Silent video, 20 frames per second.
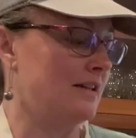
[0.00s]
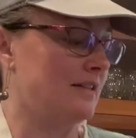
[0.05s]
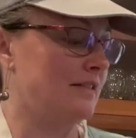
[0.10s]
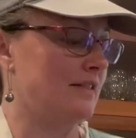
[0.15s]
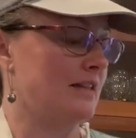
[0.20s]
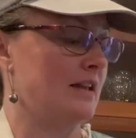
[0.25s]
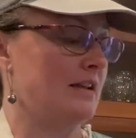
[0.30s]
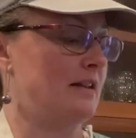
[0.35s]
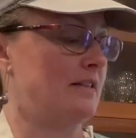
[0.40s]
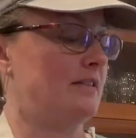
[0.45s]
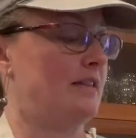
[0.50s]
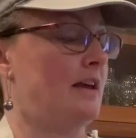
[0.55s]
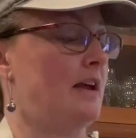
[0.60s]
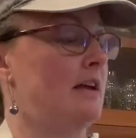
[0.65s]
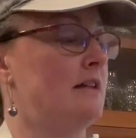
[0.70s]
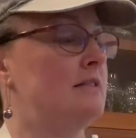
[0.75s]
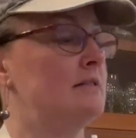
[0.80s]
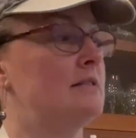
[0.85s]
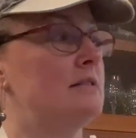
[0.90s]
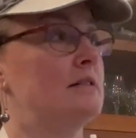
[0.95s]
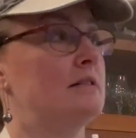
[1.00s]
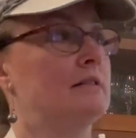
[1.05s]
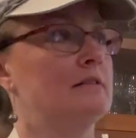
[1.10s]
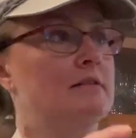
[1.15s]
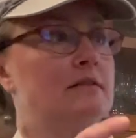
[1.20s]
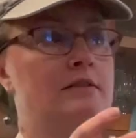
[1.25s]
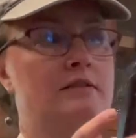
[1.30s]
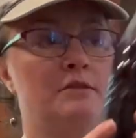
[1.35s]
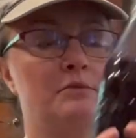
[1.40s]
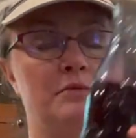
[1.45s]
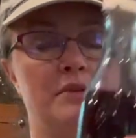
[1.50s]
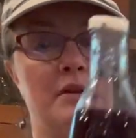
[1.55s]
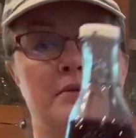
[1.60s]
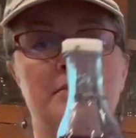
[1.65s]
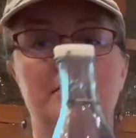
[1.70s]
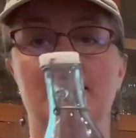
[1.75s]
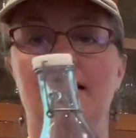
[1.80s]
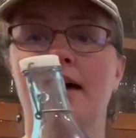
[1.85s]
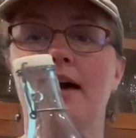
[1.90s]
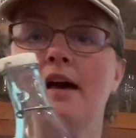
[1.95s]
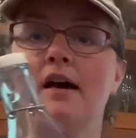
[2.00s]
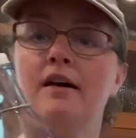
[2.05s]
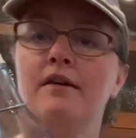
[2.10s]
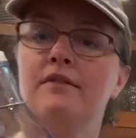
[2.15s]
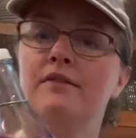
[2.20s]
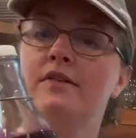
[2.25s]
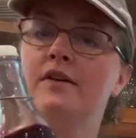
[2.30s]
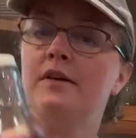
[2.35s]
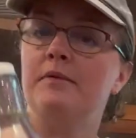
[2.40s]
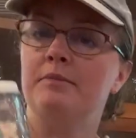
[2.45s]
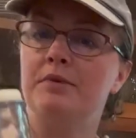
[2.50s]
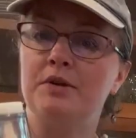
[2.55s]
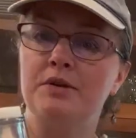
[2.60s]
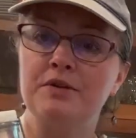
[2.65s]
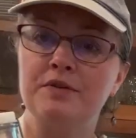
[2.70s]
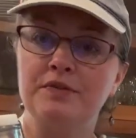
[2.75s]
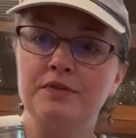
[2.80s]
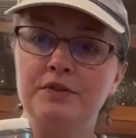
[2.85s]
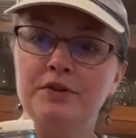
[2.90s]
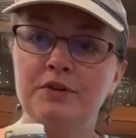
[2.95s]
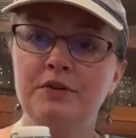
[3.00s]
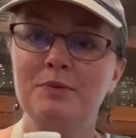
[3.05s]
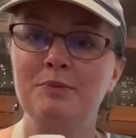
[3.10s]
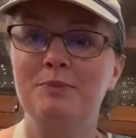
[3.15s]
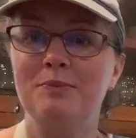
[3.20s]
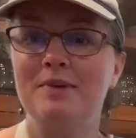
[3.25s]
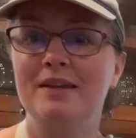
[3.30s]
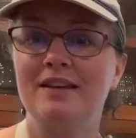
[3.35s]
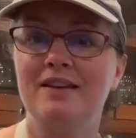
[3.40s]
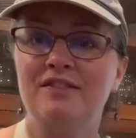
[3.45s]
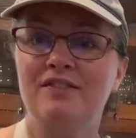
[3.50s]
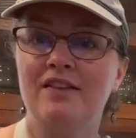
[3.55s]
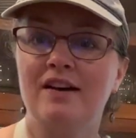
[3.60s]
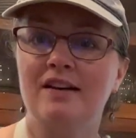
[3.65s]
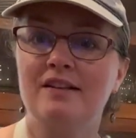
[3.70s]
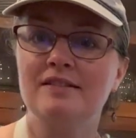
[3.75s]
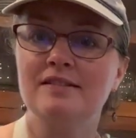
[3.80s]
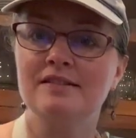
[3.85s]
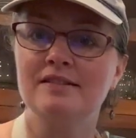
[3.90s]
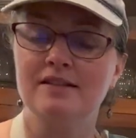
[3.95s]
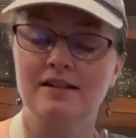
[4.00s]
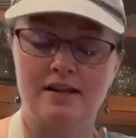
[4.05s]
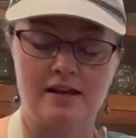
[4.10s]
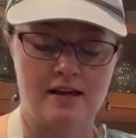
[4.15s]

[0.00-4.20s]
Then at the end, you'll be able to have beautiful beet kvass.